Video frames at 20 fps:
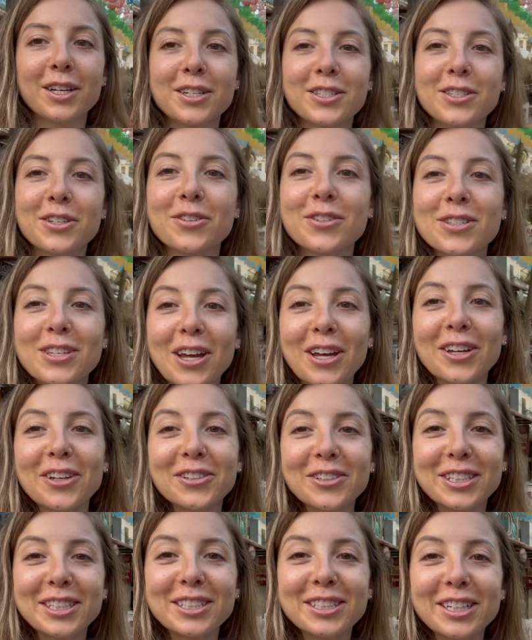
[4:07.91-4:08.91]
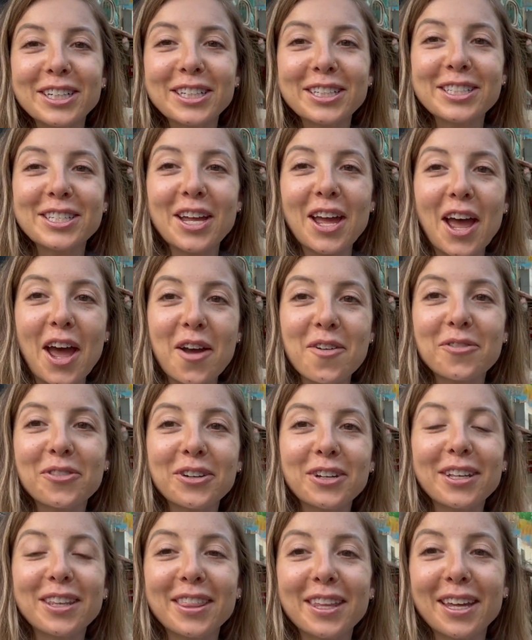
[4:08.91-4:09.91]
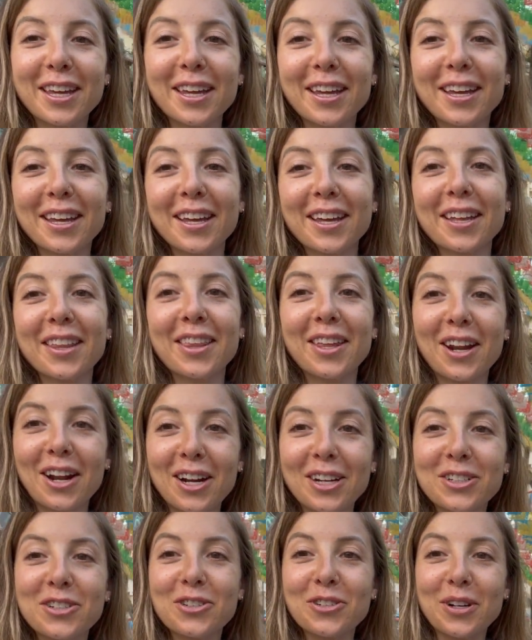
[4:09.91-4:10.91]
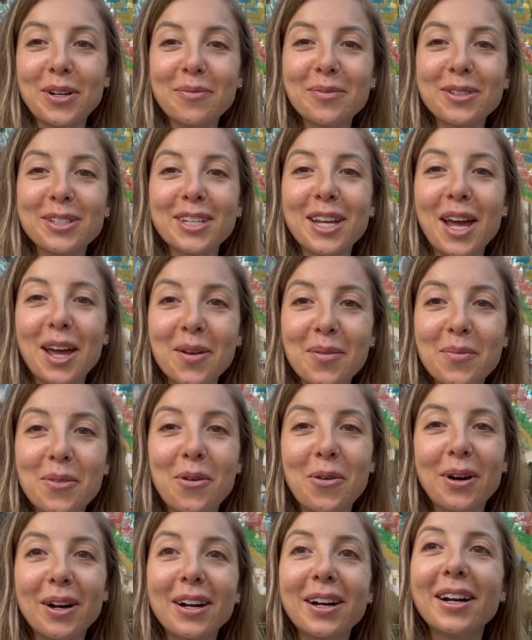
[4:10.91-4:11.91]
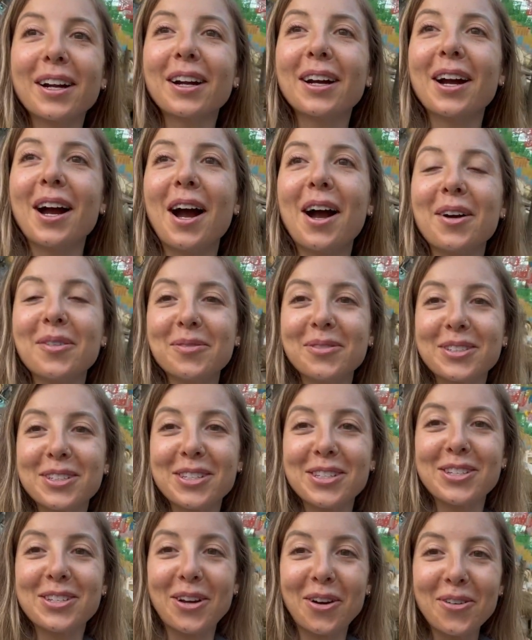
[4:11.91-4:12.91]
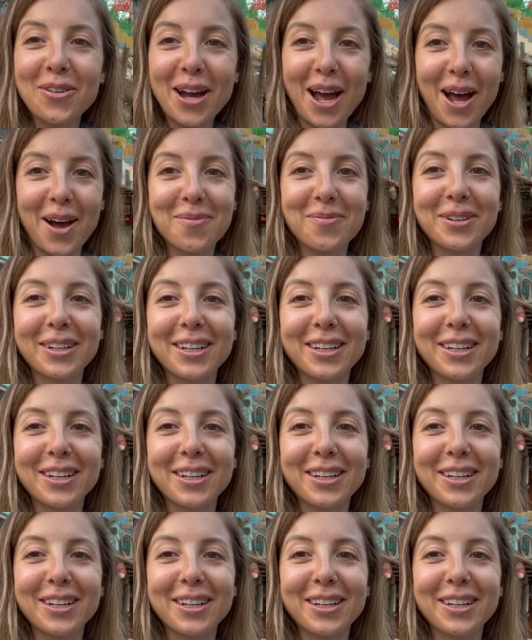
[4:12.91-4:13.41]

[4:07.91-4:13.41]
So Sayulita is everything that I dreamt and more. I'm so happy.